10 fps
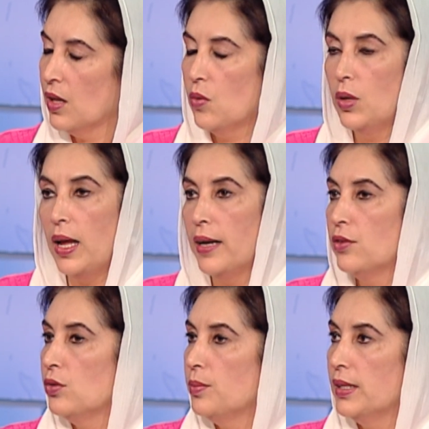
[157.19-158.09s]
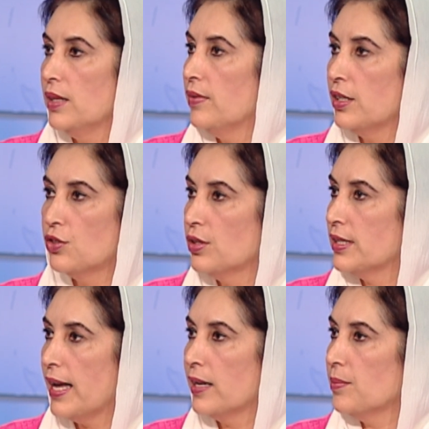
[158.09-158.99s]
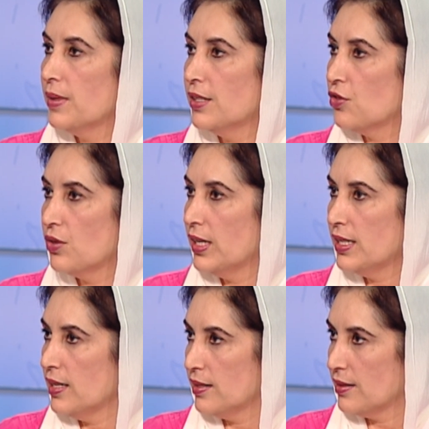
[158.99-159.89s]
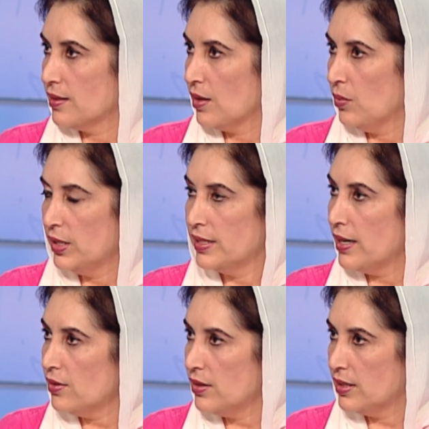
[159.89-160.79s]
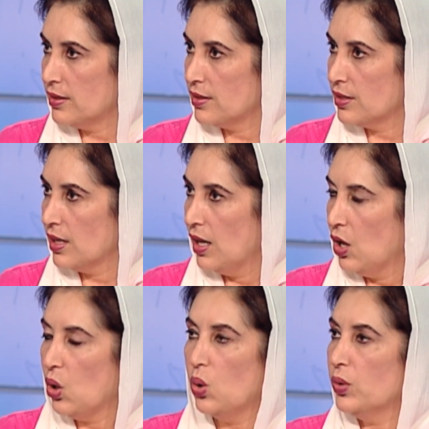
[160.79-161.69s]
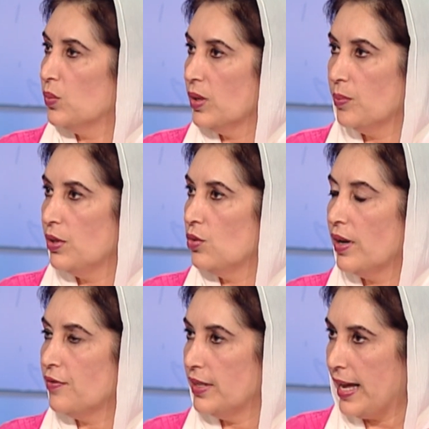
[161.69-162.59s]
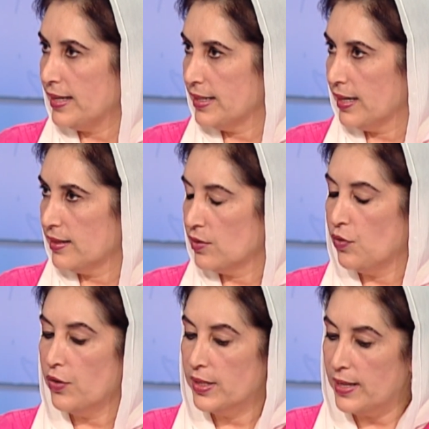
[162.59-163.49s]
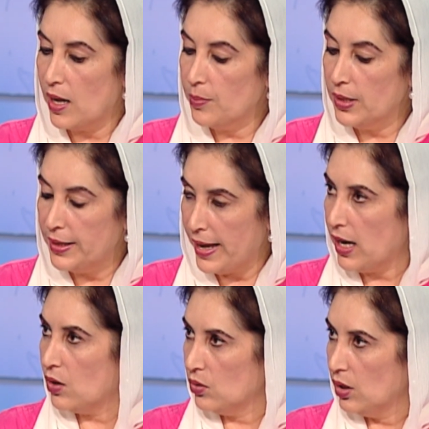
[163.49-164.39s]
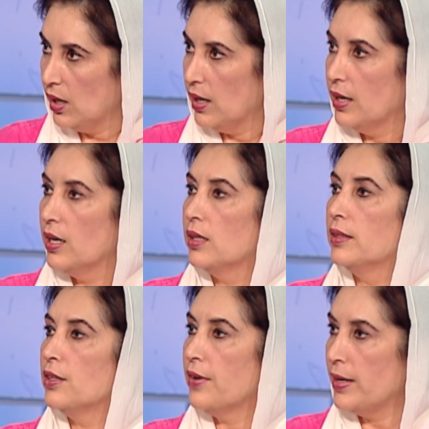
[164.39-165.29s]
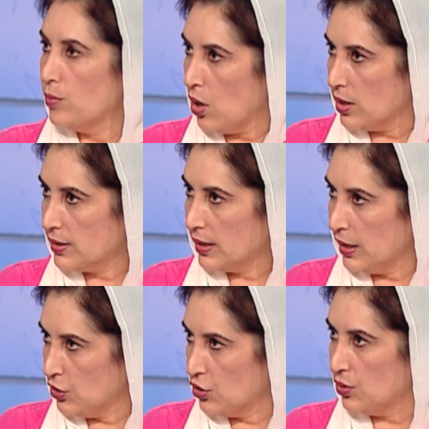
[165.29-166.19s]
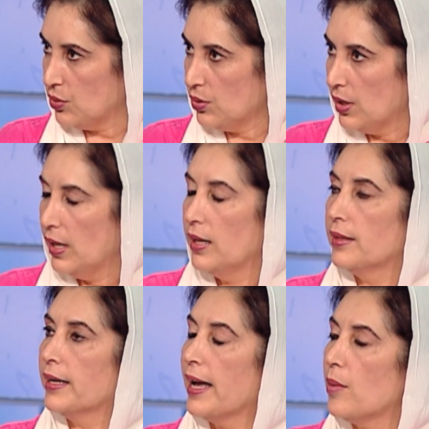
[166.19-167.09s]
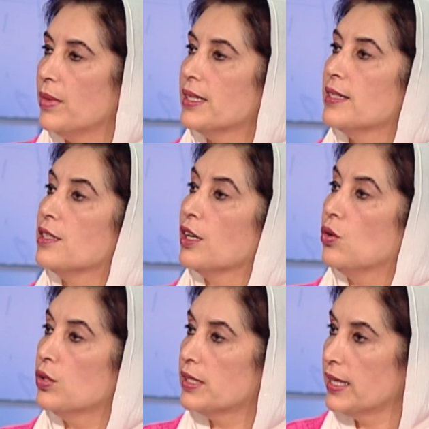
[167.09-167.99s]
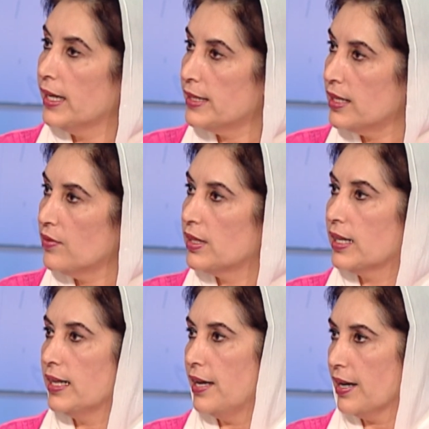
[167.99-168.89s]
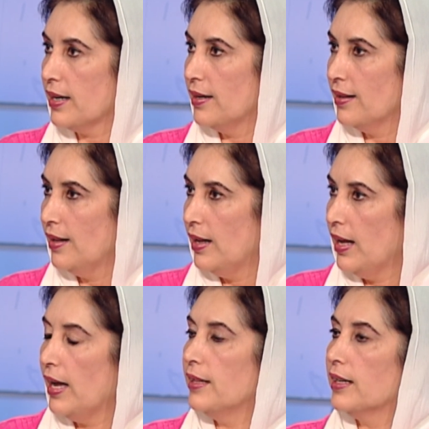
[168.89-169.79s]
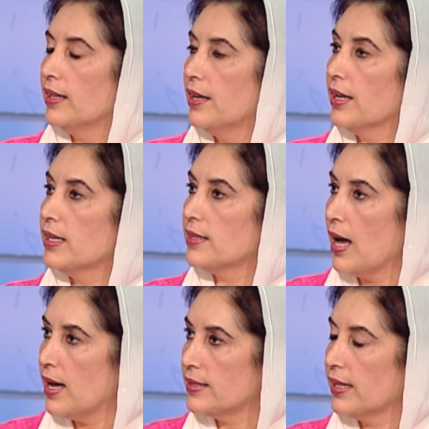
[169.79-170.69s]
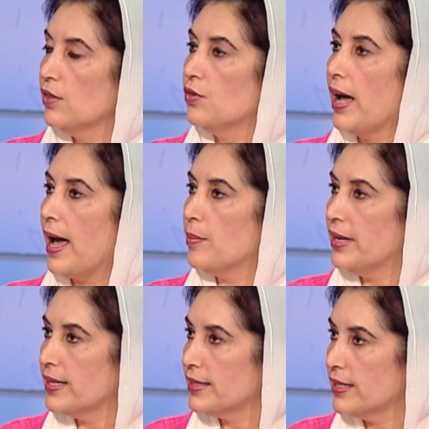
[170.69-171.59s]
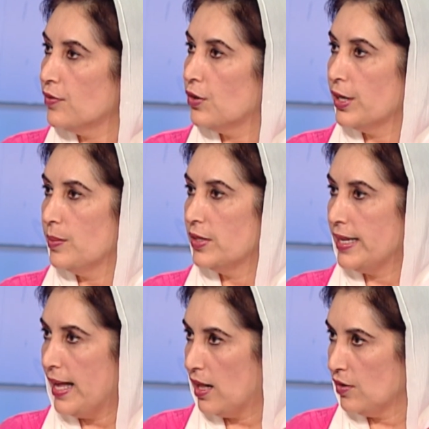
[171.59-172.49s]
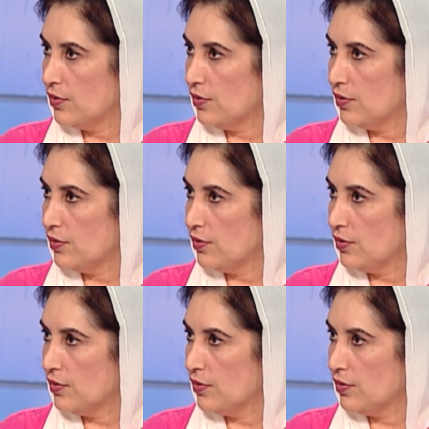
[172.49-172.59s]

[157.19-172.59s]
Well, I don't believe one should sign peace treaties with terrorists or with people who are fanatics. For example, now, the Red Mosque issue, the government is negotiating with the cleric, and the cleric is asking for amnesty for himself.